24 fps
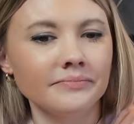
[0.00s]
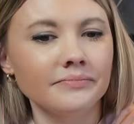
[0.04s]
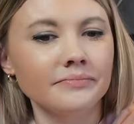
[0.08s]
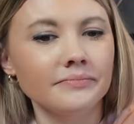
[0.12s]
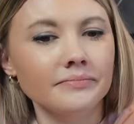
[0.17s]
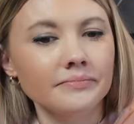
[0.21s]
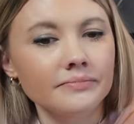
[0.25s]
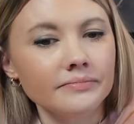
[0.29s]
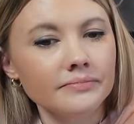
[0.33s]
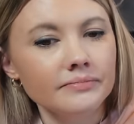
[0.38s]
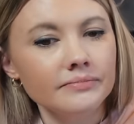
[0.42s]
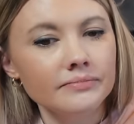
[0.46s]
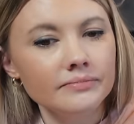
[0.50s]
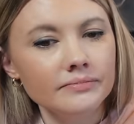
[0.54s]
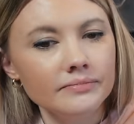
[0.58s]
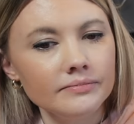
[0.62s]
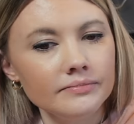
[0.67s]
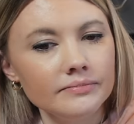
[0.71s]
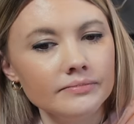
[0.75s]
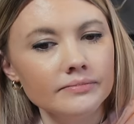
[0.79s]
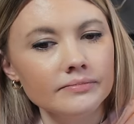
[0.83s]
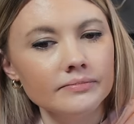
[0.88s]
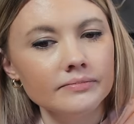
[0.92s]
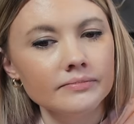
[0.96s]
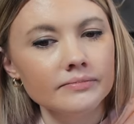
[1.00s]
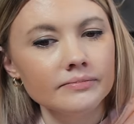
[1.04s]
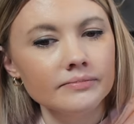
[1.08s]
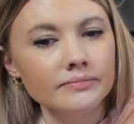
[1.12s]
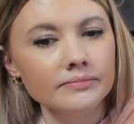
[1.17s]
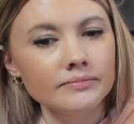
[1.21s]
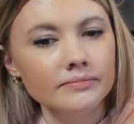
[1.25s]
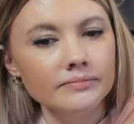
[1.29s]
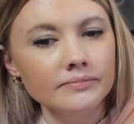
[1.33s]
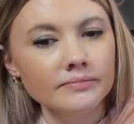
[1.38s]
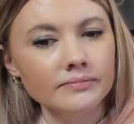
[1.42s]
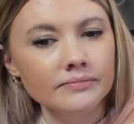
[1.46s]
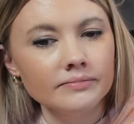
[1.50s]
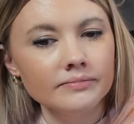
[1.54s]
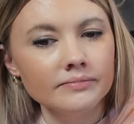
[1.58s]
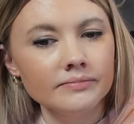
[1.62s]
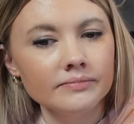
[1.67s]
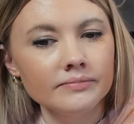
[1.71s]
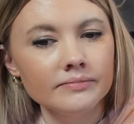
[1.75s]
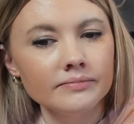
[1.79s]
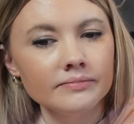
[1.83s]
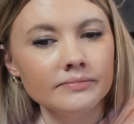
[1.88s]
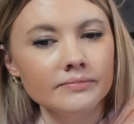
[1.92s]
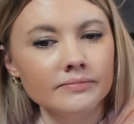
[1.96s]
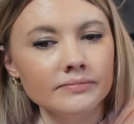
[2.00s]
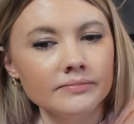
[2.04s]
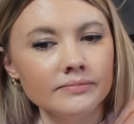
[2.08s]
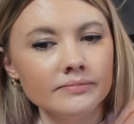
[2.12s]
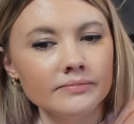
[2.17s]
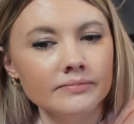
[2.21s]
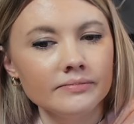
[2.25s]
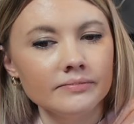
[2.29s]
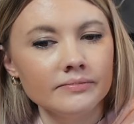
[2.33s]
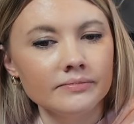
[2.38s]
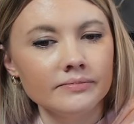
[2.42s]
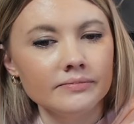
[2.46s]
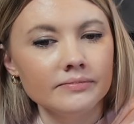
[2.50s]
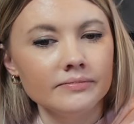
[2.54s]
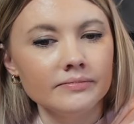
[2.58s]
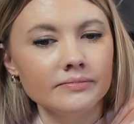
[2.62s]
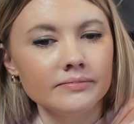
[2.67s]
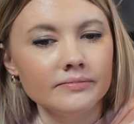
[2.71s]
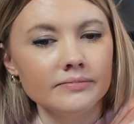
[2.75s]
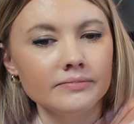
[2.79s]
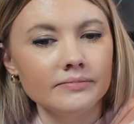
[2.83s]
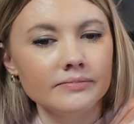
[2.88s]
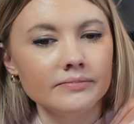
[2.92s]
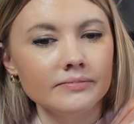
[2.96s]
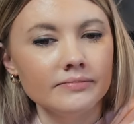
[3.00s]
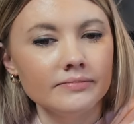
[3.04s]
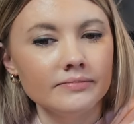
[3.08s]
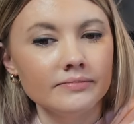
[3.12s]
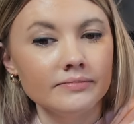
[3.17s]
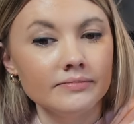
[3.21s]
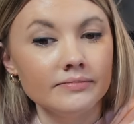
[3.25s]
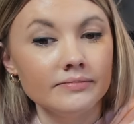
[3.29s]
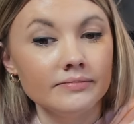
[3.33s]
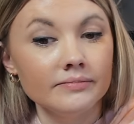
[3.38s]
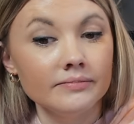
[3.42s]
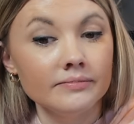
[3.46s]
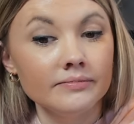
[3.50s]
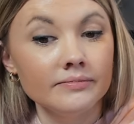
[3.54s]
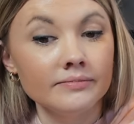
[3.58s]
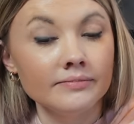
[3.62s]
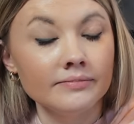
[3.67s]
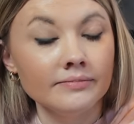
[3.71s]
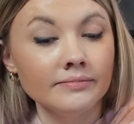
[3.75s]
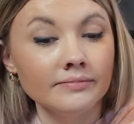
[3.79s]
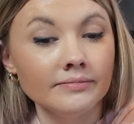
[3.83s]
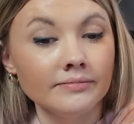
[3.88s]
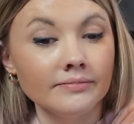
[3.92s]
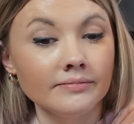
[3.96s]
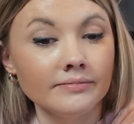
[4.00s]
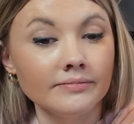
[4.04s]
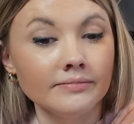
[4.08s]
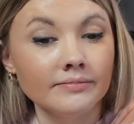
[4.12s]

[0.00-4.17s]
The person shown says nothing.